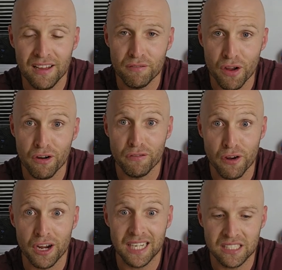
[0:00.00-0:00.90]
Very,
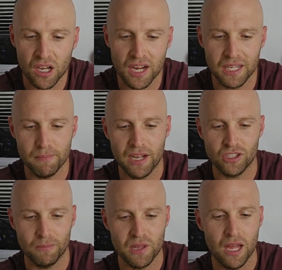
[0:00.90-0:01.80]
very exciting
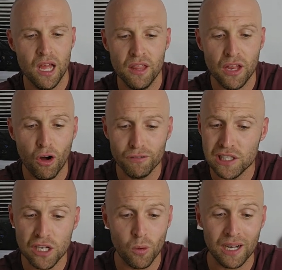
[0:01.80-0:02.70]
matchup there. Then
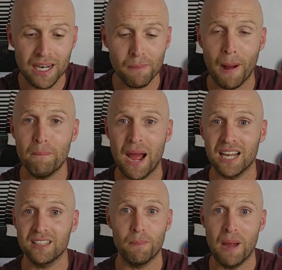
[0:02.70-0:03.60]
obviously quickly,
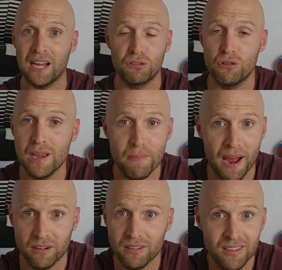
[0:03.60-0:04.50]
the back three
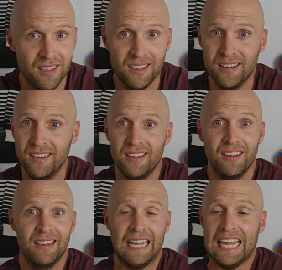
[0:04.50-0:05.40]
battle.
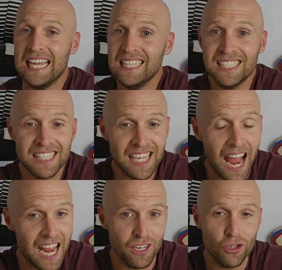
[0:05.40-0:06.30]
Insane.